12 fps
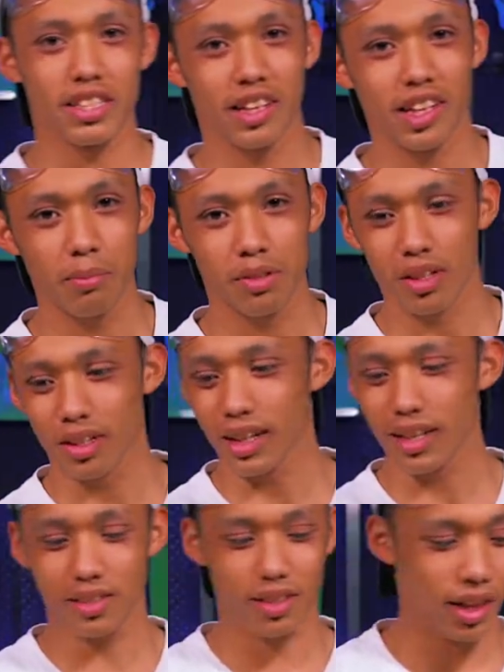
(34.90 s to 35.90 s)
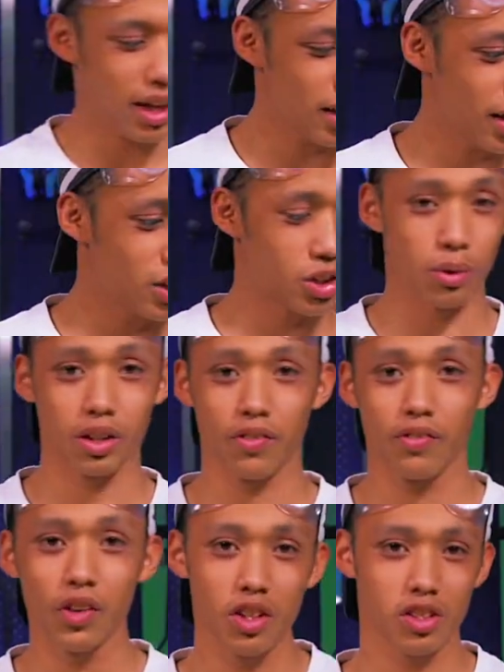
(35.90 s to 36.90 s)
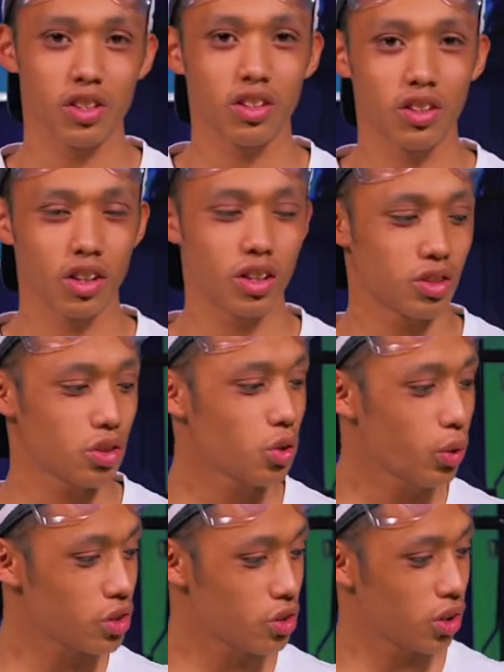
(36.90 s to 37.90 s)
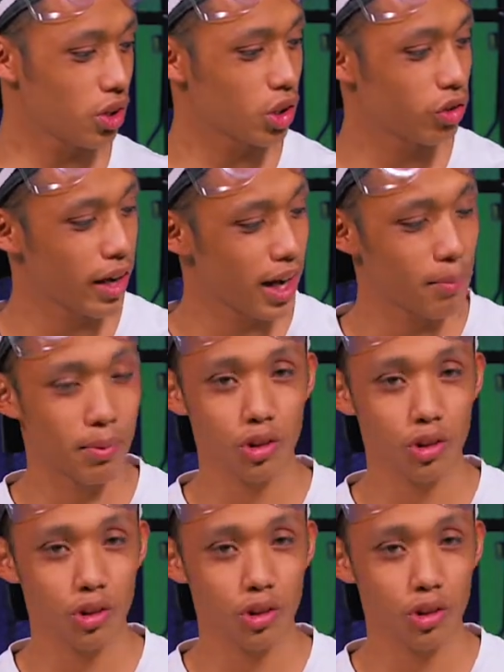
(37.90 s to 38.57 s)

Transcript: team, so let's get into it. The first thing you're going to do is you're going to grab